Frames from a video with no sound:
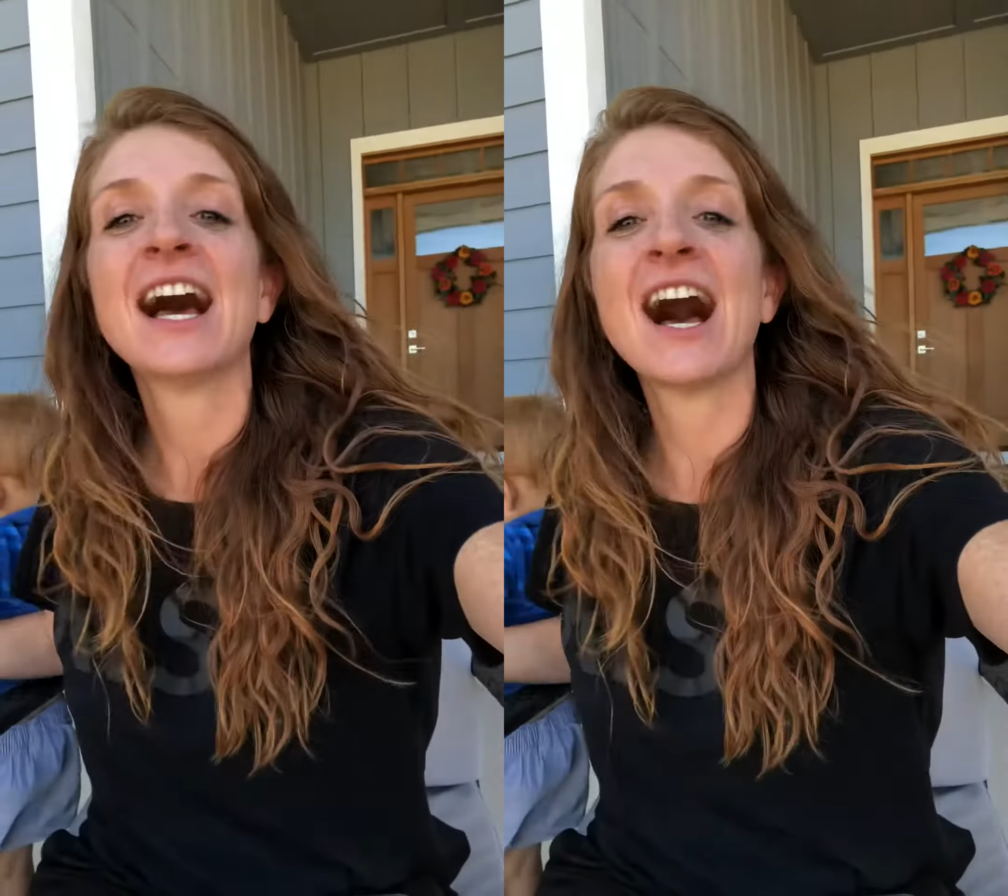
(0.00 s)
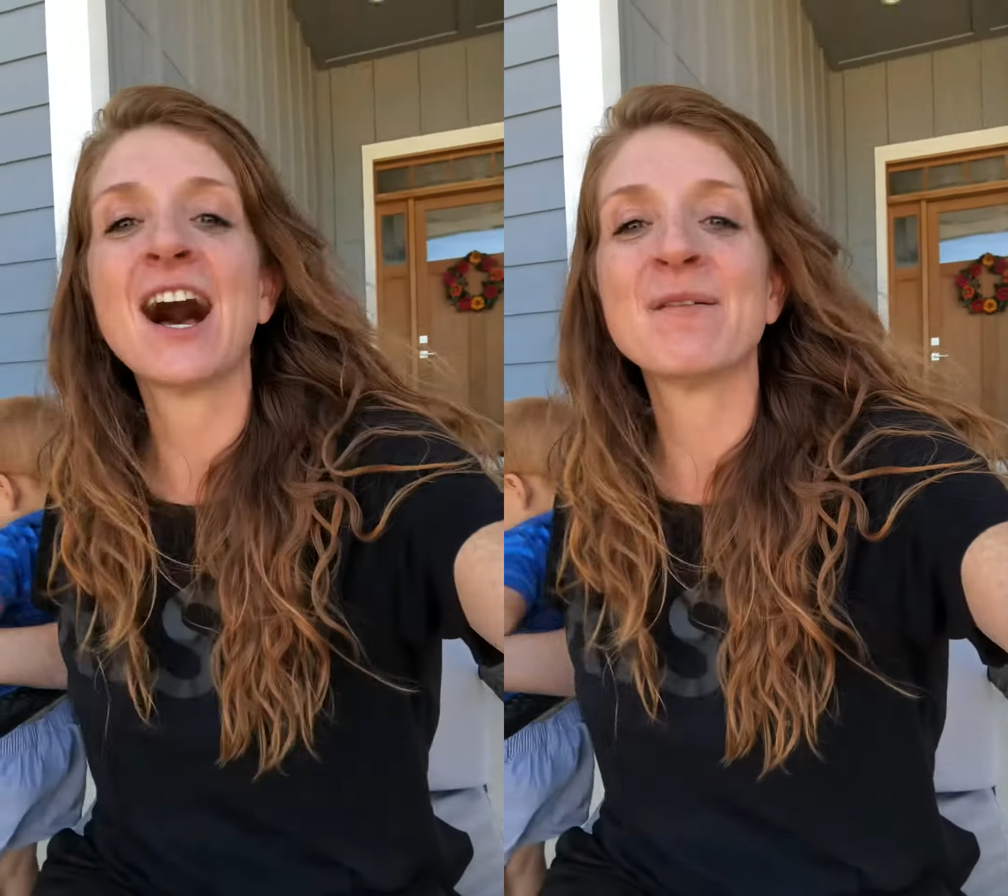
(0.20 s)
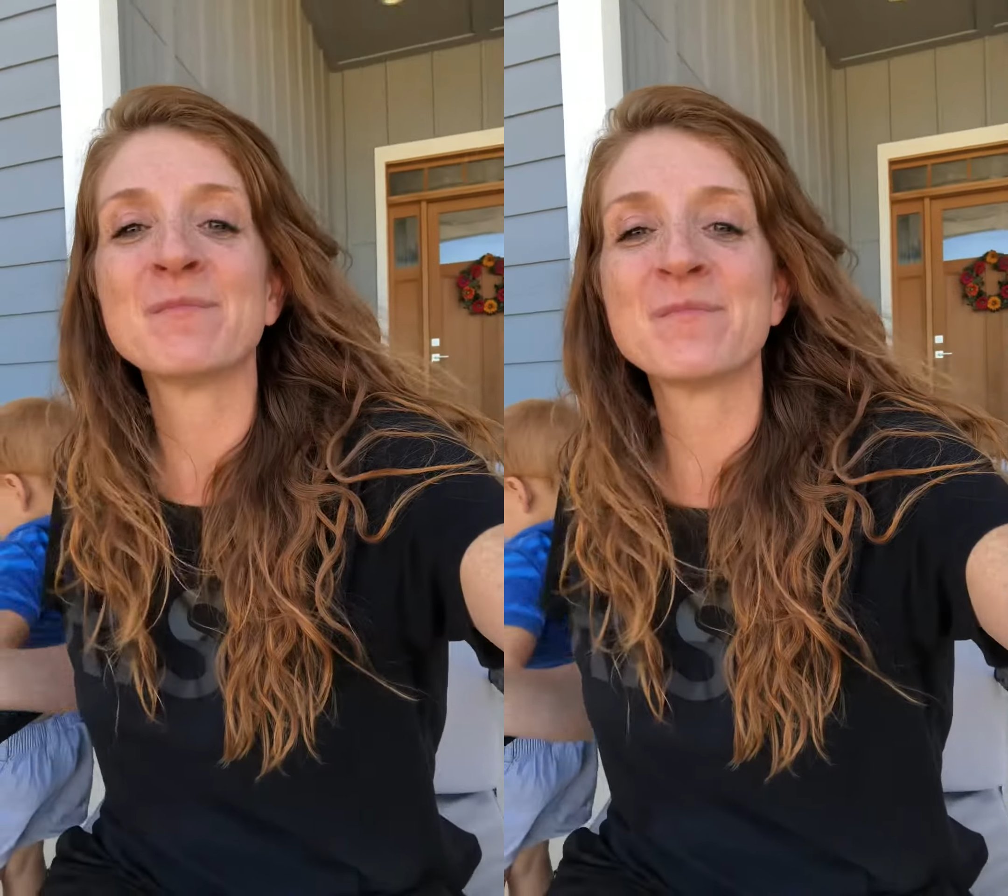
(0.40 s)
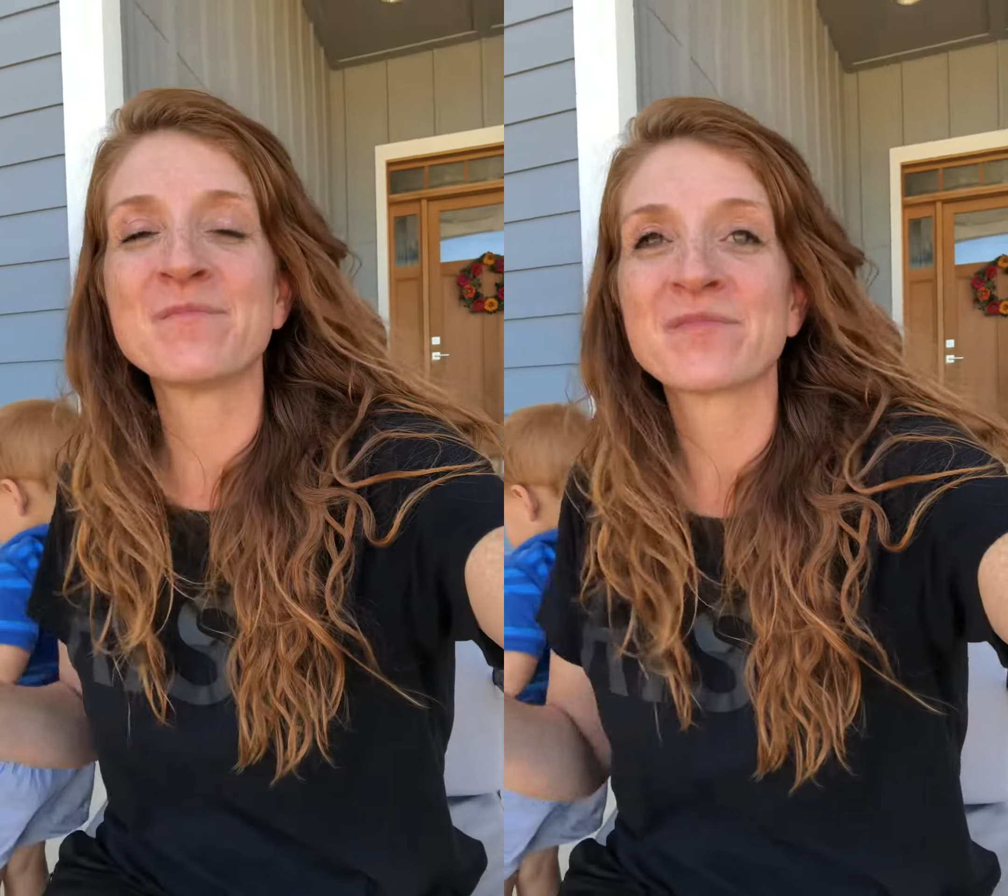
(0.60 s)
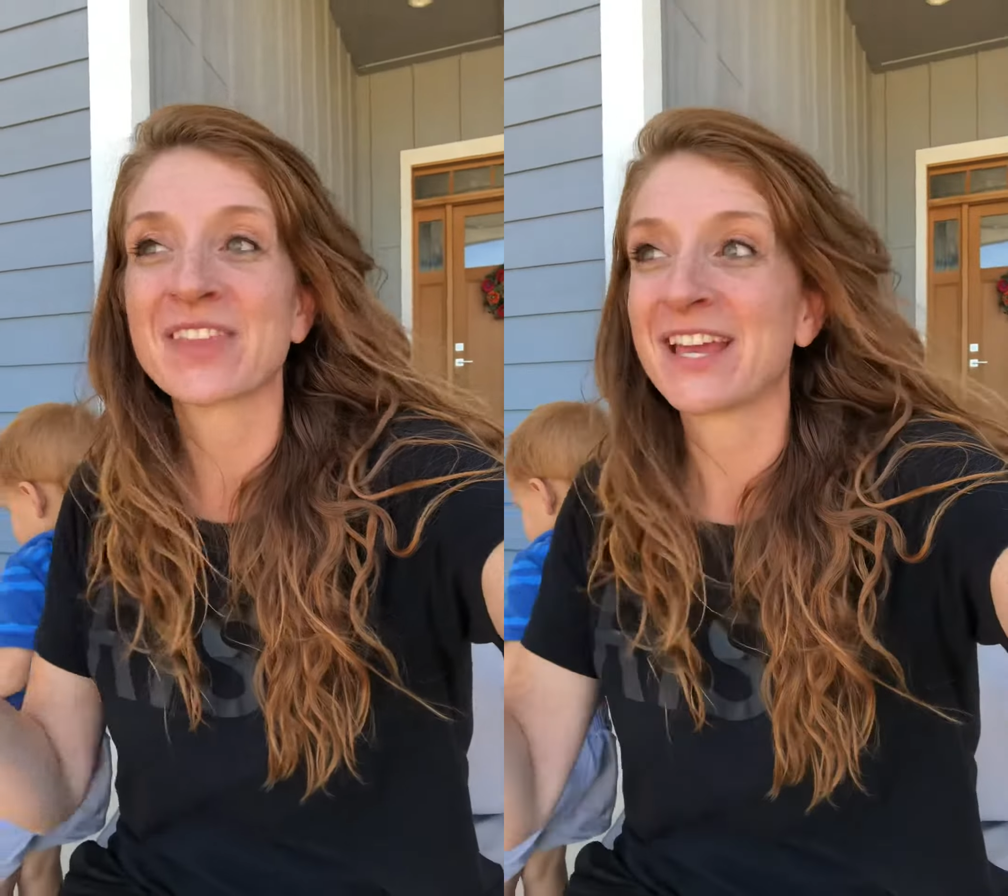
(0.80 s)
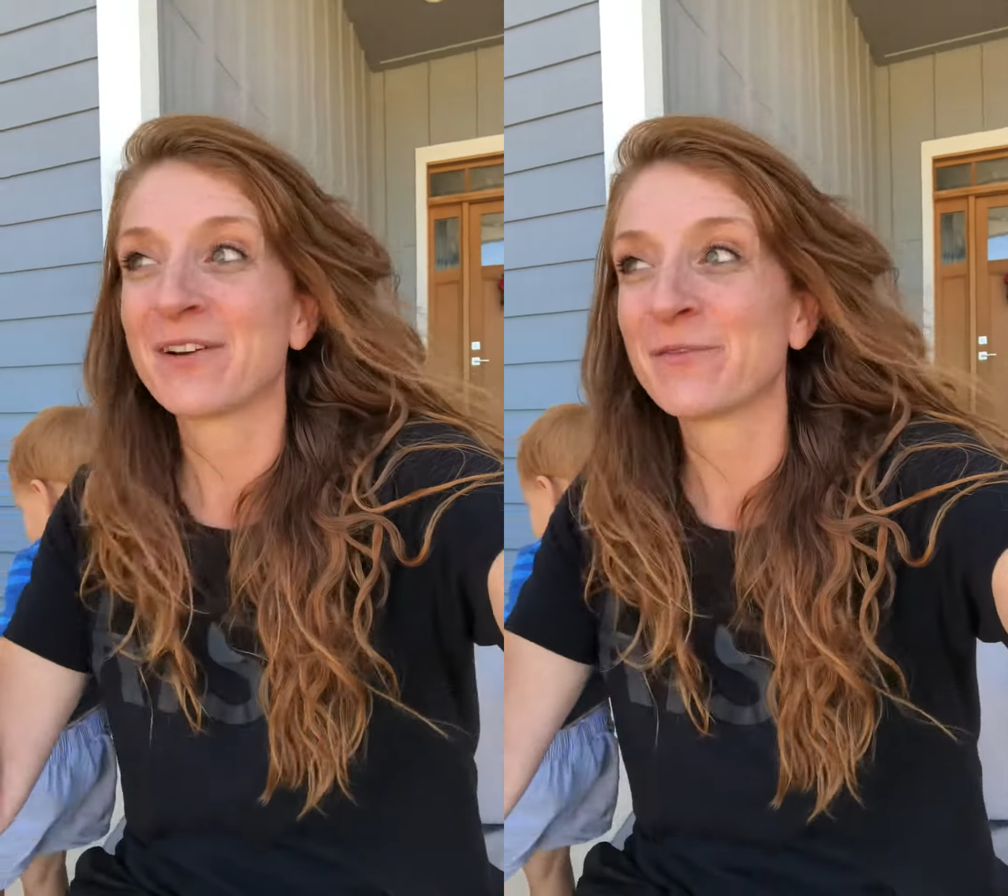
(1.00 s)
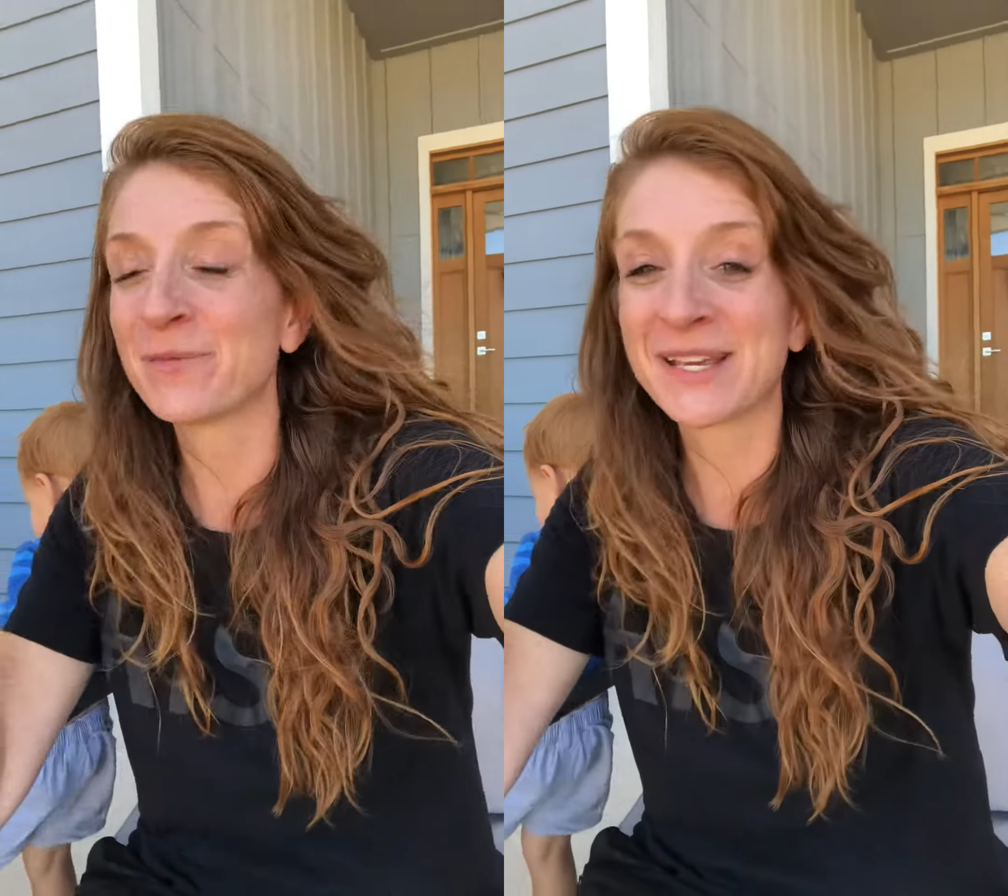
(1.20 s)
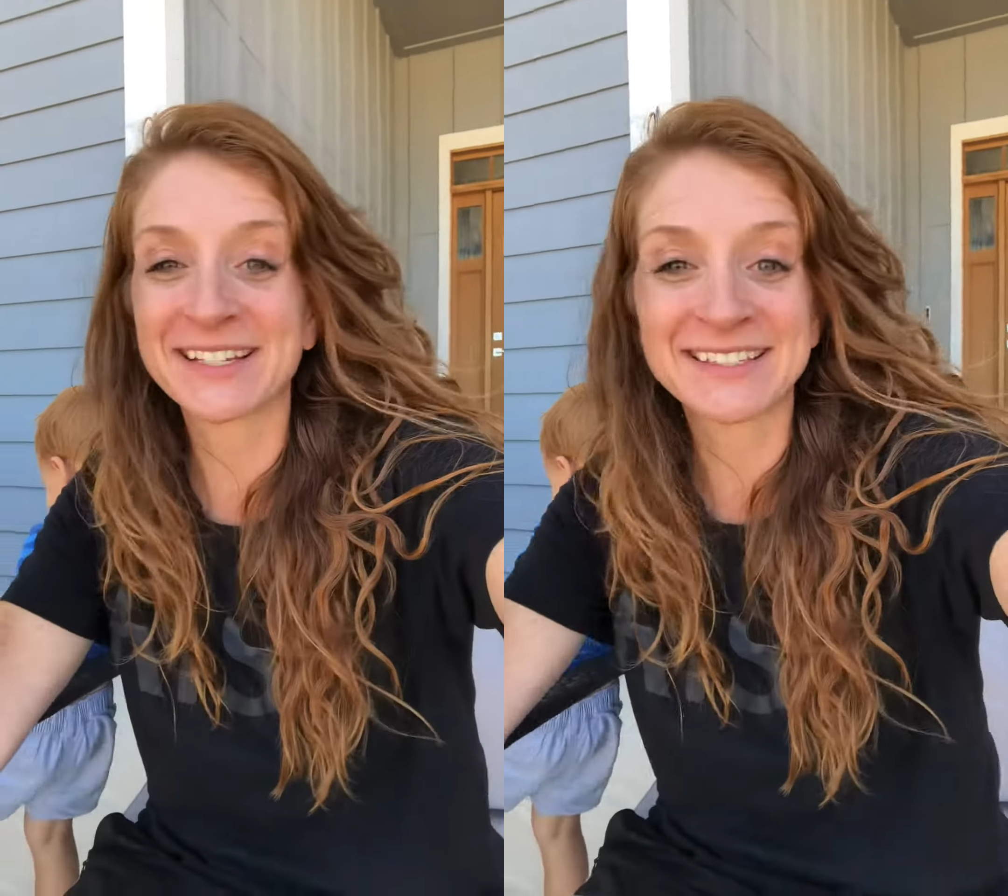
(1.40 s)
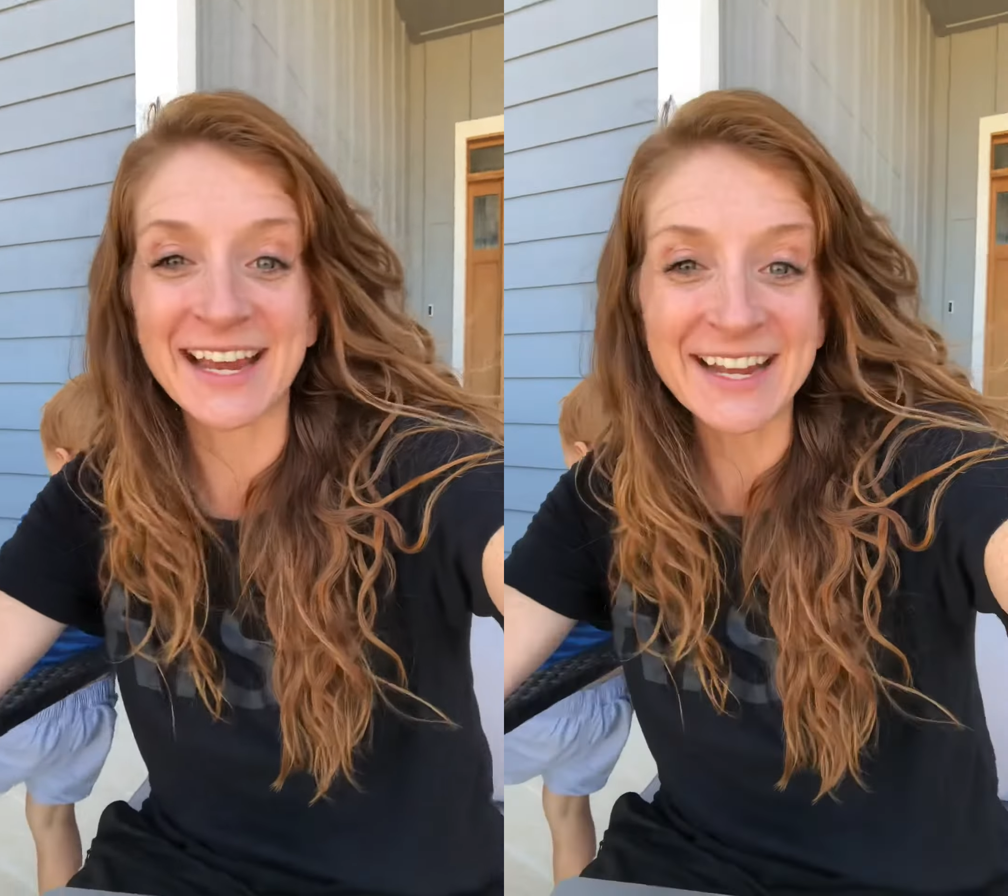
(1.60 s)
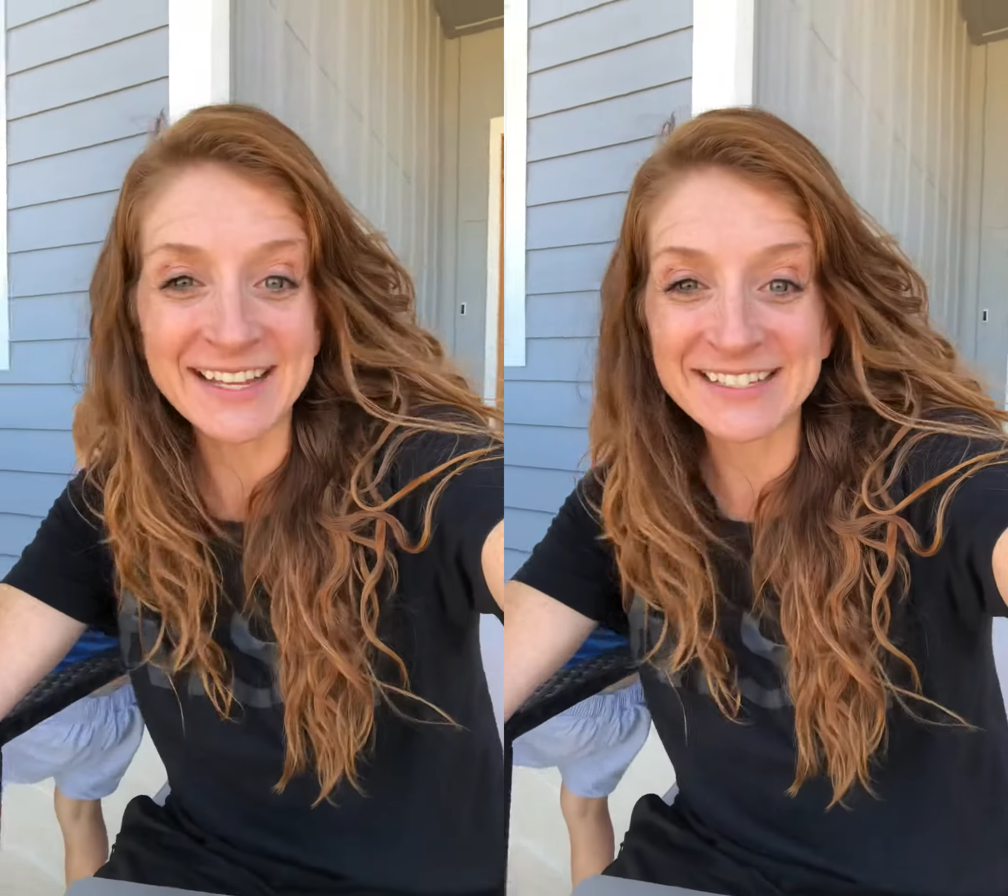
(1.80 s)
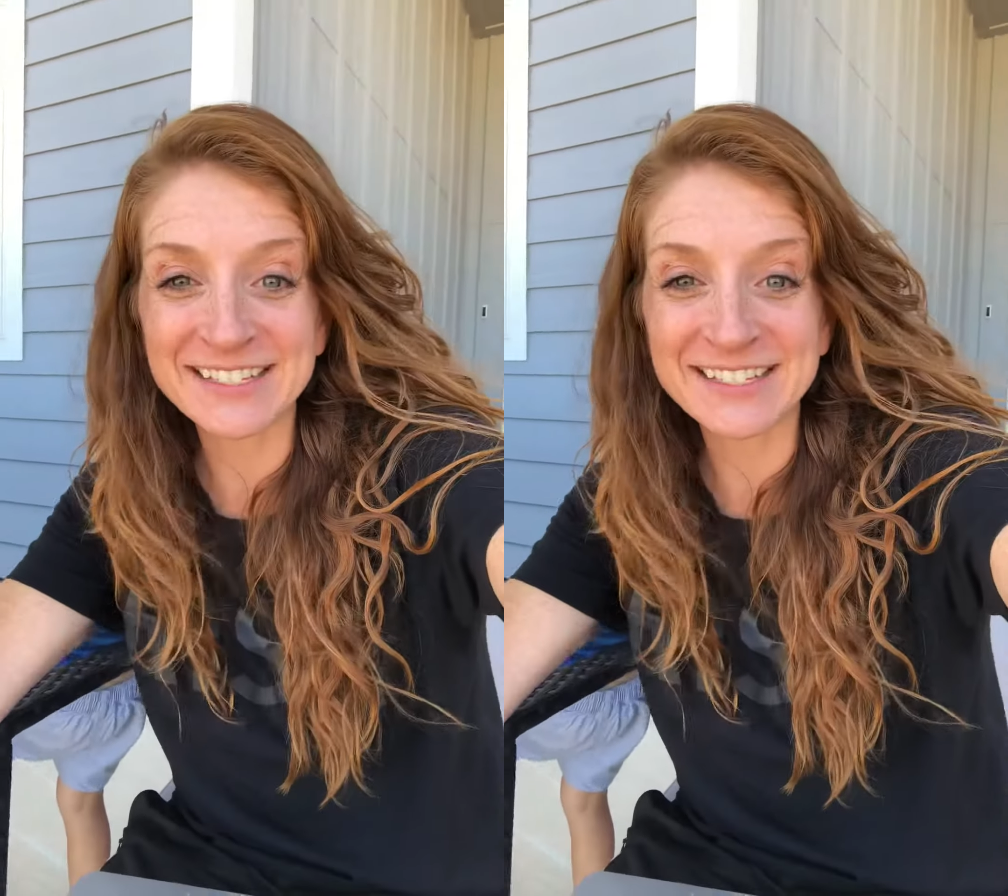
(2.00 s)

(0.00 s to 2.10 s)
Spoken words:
we'll be excited